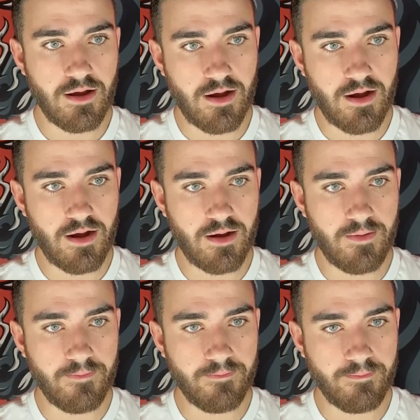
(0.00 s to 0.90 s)

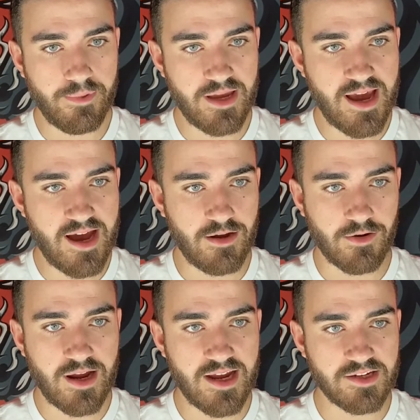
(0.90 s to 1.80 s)
But yeah,
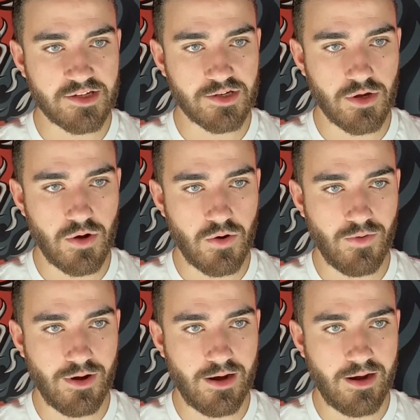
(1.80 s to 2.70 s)
okay, so